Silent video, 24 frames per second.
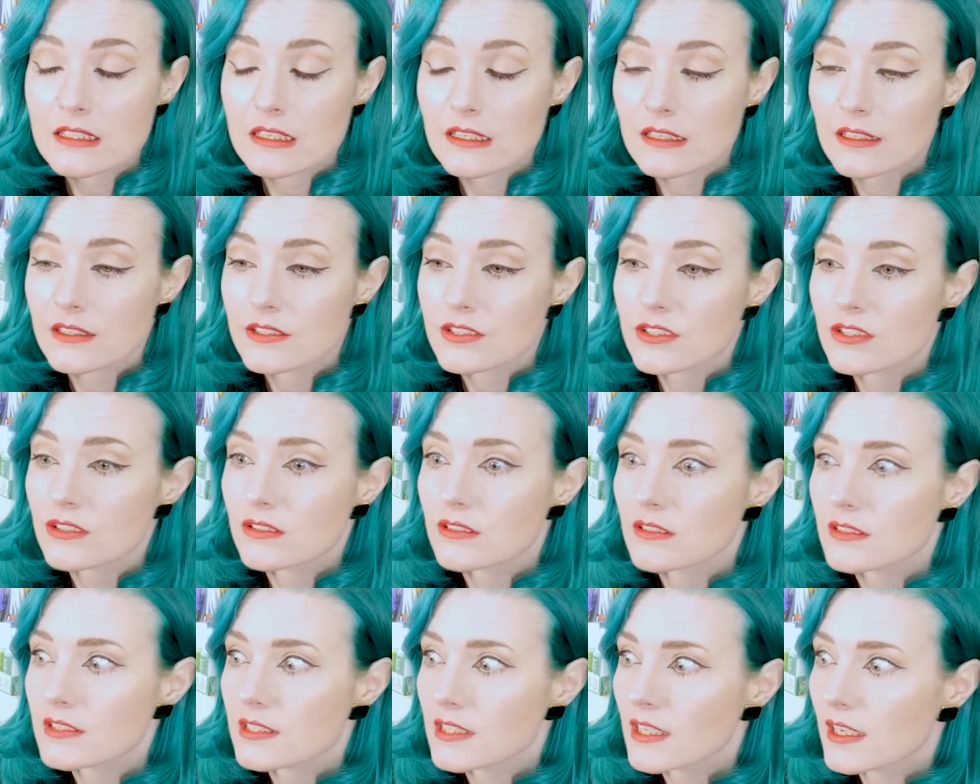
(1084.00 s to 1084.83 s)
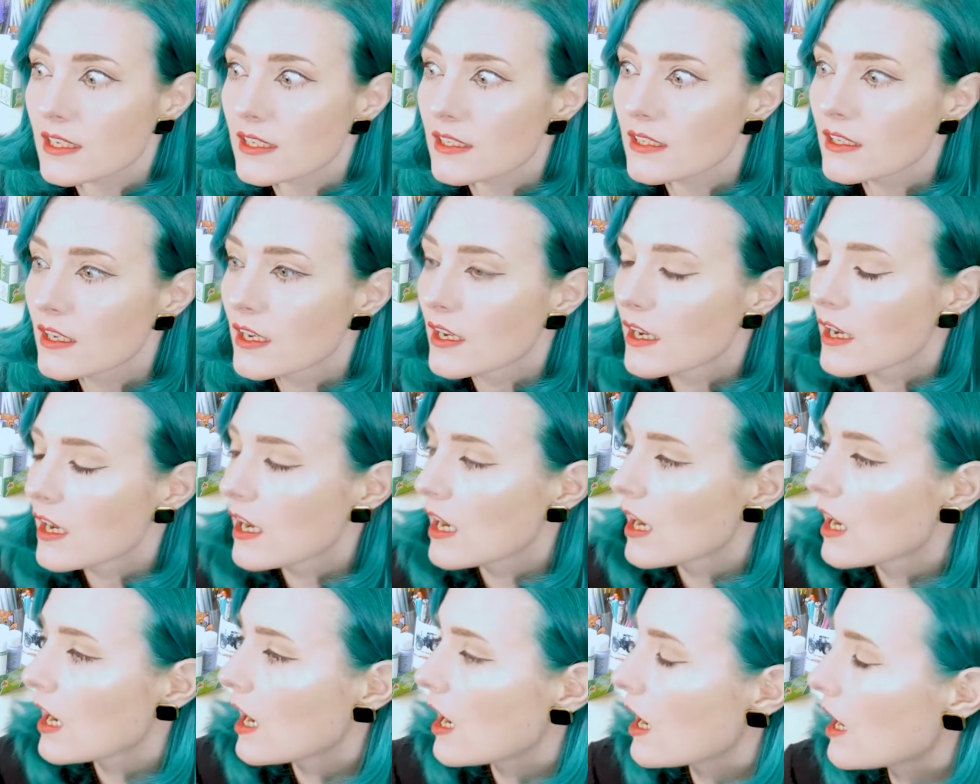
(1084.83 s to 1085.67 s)
I guess you could say.
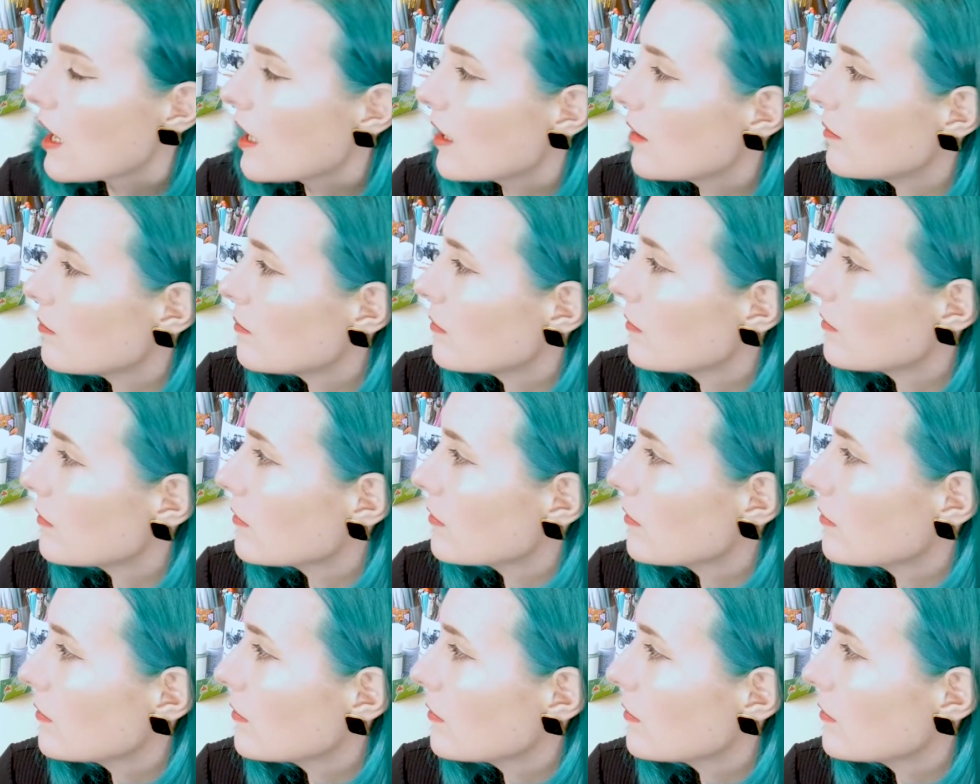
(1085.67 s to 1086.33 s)
Um,